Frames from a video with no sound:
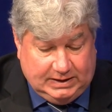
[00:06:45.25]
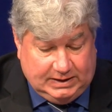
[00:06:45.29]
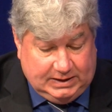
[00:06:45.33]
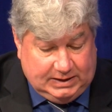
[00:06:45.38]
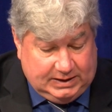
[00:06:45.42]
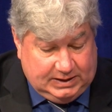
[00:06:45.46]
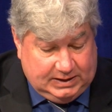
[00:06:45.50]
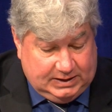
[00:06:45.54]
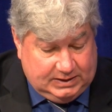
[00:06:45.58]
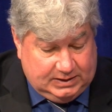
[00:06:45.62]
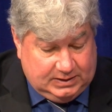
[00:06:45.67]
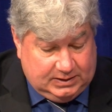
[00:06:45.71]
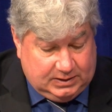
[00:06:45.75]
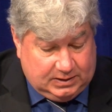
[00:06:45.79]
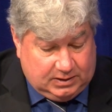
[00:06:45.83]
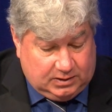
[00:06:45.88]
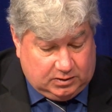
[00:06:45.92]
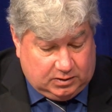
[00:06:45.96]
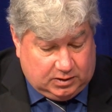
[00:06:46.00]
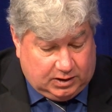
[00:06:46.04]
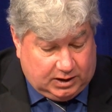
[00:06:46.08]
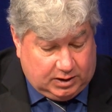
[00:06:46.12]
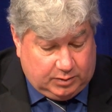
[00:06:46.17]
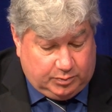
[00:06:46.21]
And a
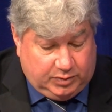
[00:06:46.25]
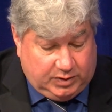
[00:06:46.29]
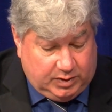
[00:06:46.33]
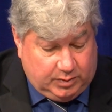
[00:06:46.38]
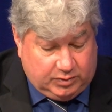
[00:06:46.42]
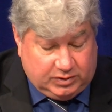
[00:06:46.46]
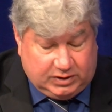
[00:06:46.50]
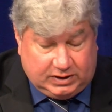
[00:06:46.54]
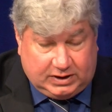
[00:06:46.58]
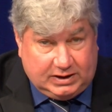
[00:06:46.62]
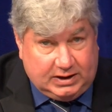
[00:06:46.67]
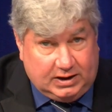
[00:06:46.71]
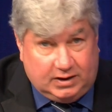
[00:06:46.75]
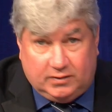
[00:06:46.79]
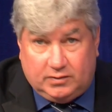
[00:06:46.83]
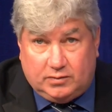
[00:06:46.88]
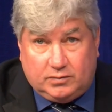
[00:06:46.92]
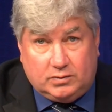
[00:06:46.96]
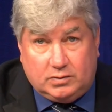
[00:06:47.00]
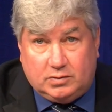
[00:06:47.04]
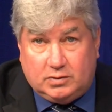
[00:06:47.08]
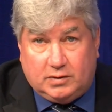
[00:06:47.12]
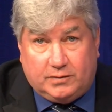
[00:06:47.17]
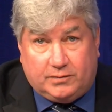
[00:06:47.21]
lot of people that
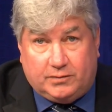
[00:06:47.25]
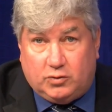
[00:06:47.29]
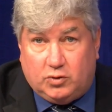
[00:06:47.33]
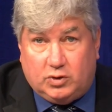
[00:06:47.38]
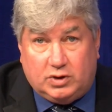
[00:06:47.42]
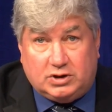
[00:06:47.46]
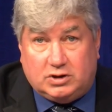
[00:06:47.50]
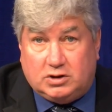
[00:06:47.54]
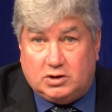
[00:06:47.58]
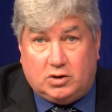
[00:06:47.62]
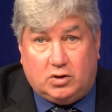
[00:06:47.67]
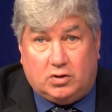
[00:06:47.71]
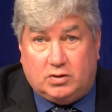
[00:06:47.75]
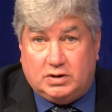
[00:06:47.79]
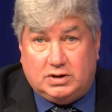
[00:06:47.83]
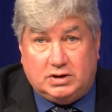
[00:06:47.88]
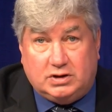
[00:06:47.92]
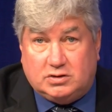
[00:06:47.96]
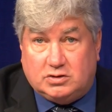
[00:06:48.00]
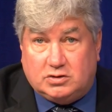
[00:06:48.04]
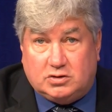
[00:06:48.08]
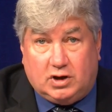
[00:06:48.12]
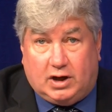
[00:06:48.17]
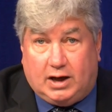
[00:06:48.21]
can't afford to go to
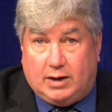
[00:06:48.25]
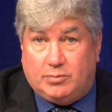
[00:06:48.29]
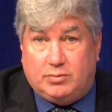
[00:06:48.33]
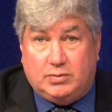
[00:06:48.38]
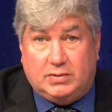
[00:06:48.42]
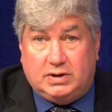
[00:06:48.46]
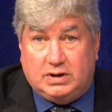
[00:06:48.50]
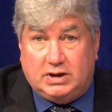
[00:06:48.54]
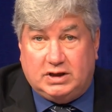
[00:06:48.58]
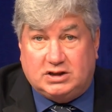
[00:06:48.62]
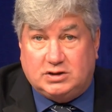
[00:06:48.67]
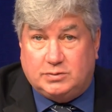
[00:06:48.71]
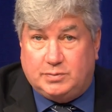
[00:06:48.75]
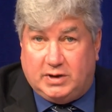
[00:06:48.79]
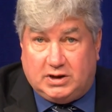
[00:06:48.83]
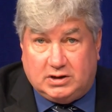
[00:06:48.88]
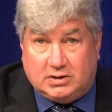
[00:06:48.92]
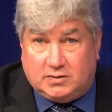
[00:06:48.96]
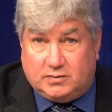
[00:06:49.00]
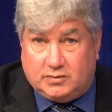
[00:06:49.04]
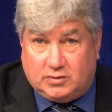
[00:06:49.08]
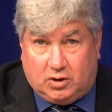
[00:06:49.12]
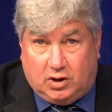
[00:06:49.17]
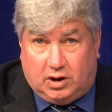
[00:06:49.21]
these top
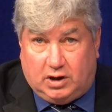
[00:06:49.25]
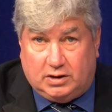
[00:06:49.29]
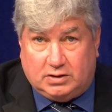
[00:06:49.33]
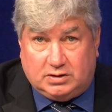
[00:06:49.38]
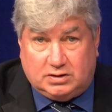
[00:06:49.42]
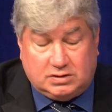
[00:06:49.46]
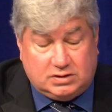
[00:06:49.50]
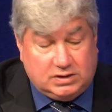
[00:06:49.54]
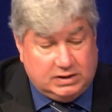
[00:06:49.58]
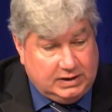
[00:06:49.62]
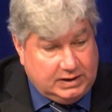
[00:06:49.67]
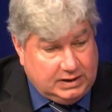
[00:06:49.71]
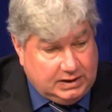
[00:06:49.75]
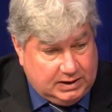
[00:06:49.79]
expensive colleges,